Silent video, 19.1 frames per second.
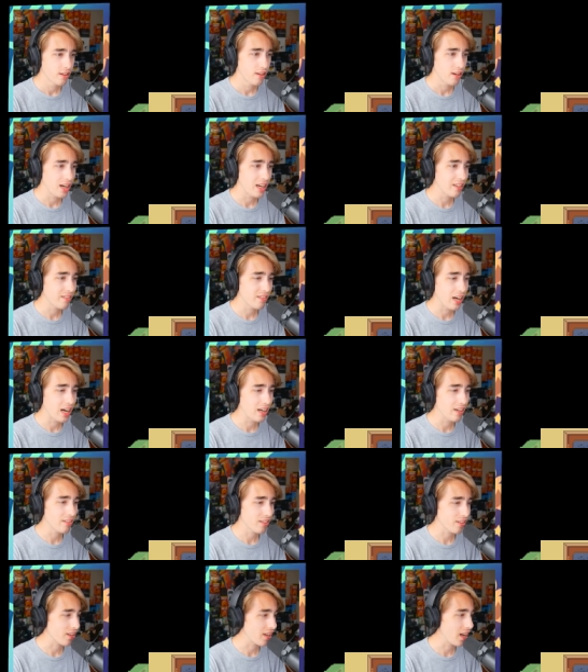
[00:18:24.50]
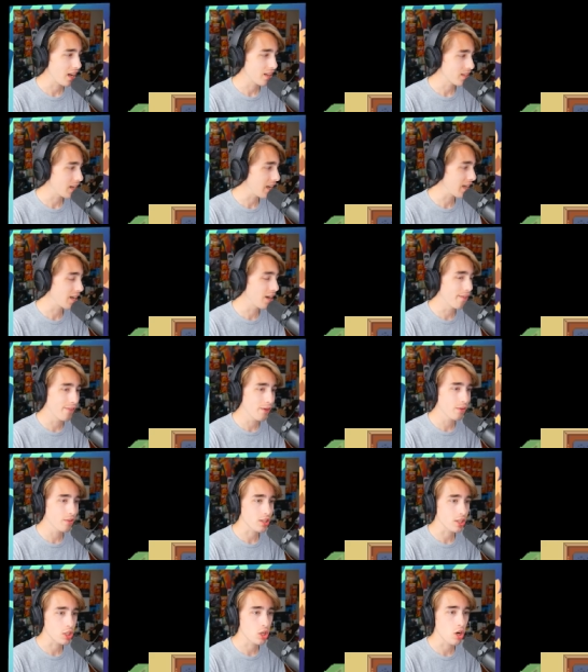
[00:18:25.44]
I honestly can't. You know, if it
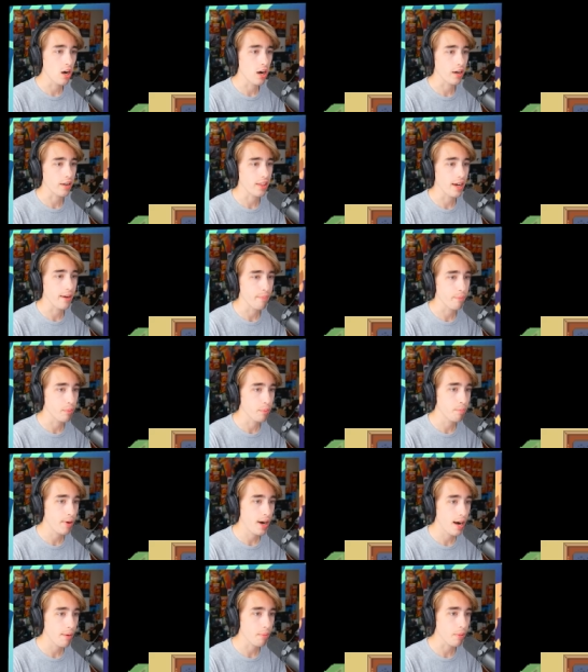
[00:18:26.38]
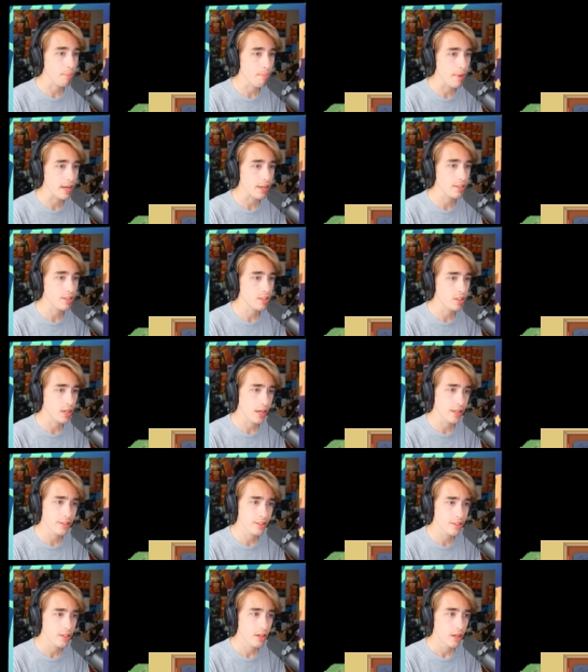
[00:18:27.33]
was the chalk, that would probably make
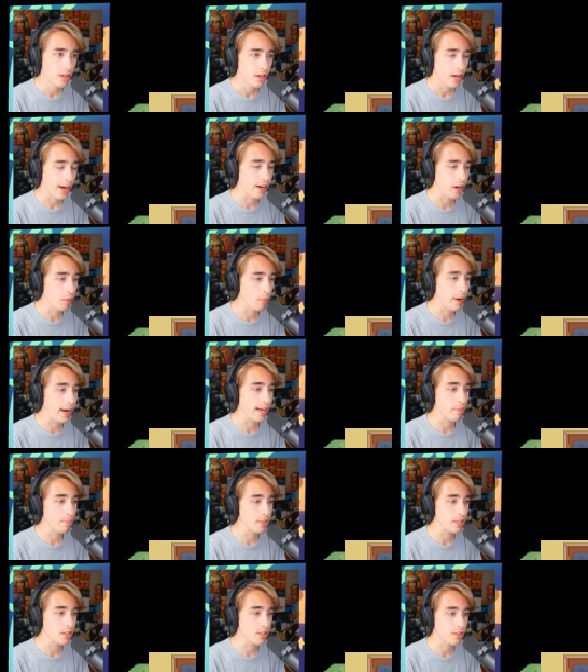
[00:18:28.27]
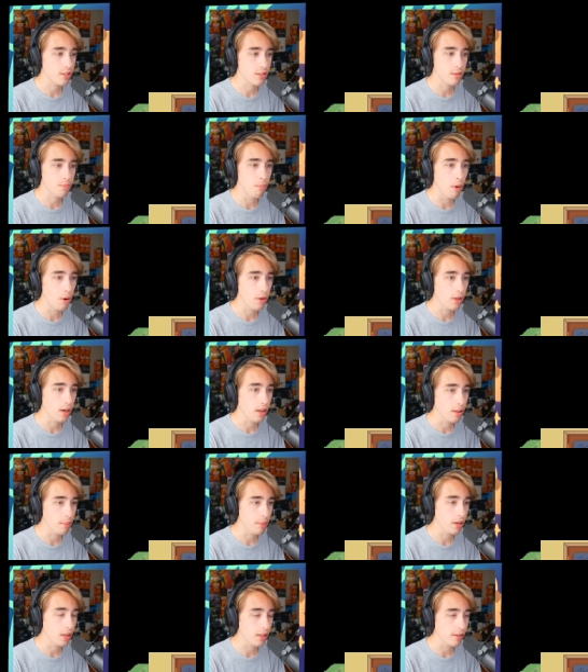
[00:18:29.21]
sense. I don't know why I'd be just smoking in
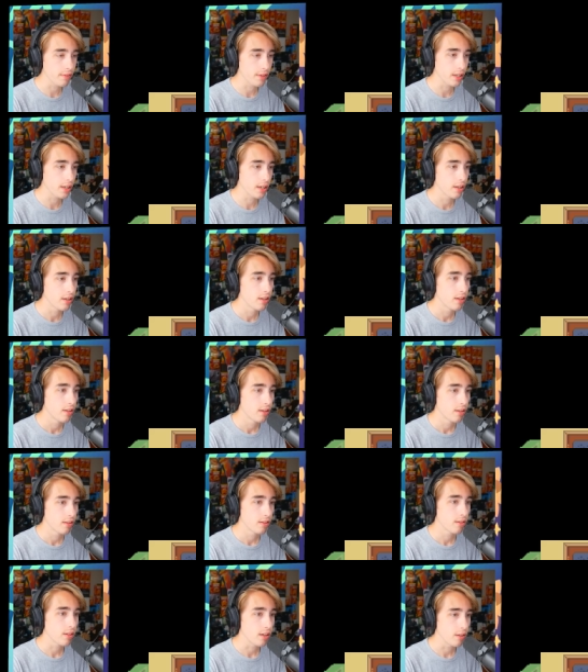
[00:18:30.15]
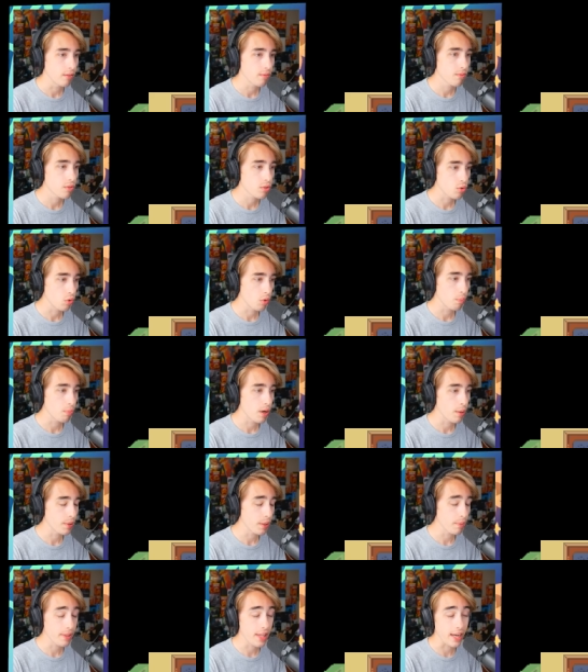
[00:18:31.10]
the middle of a, you know, school
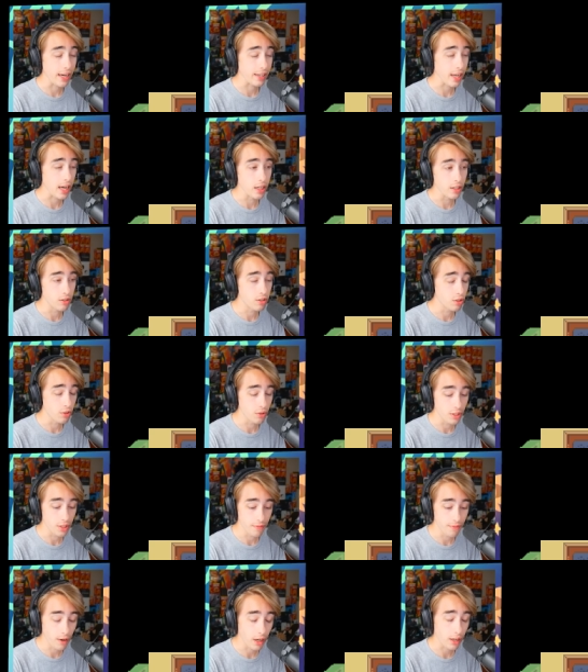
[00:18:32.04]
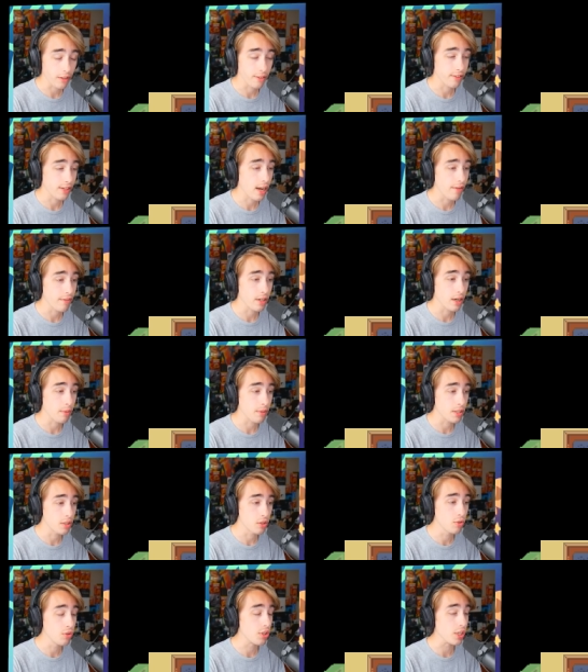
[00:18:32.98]
prom. I mean, then again, Susie's a fucking savage. I mean,
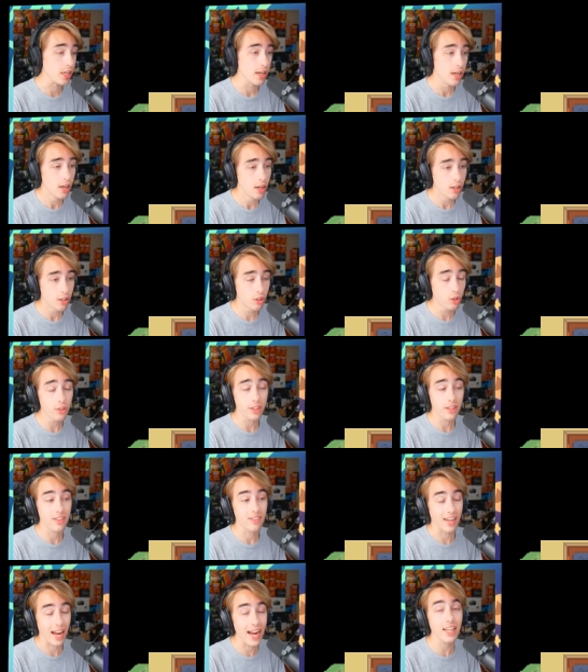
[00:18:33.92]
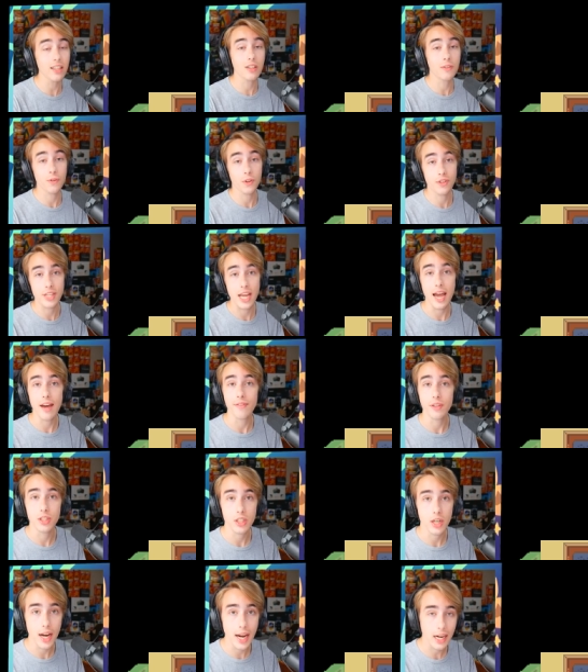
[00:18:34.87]
Susie, Susie stands for
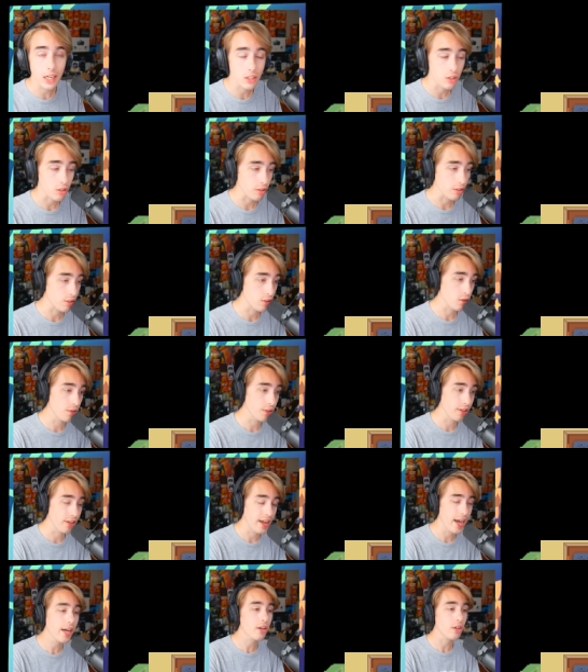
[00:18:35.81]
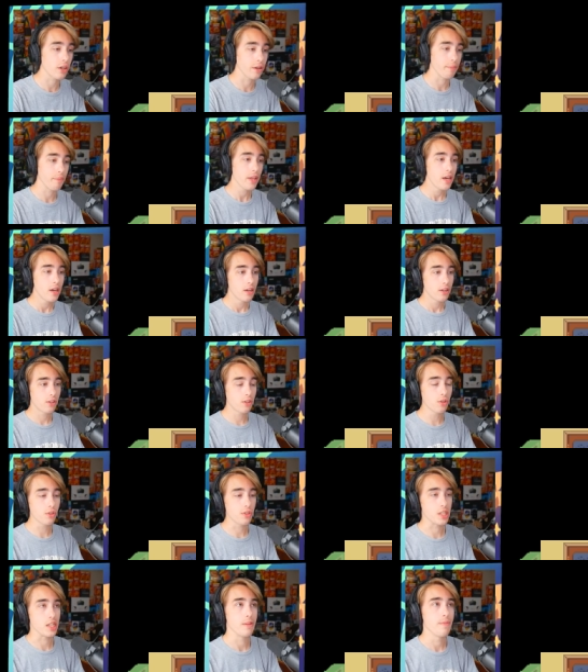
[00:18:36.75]
savage. Actually, Susie's an acronym.
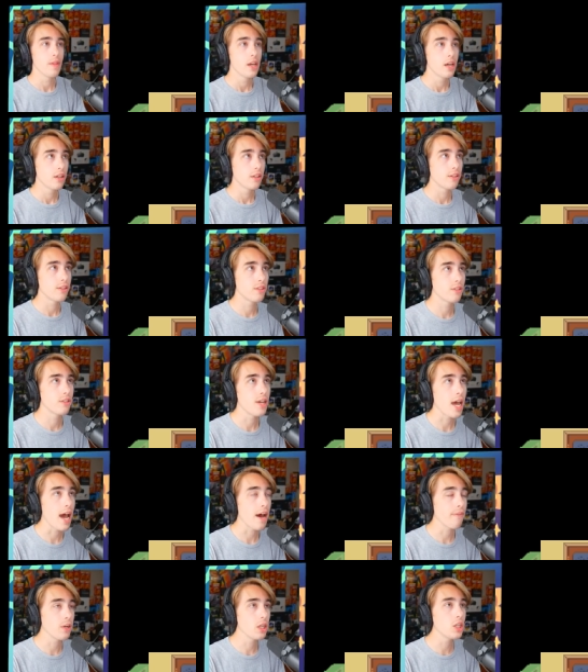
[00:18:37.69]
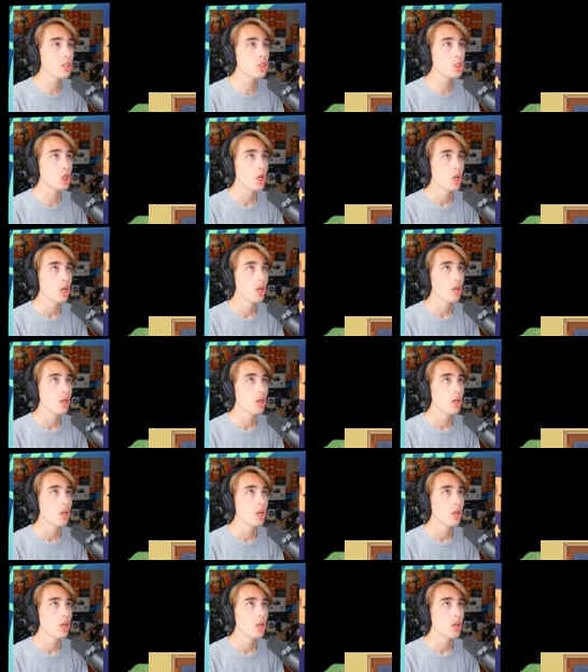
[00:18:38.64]
Susie, savage,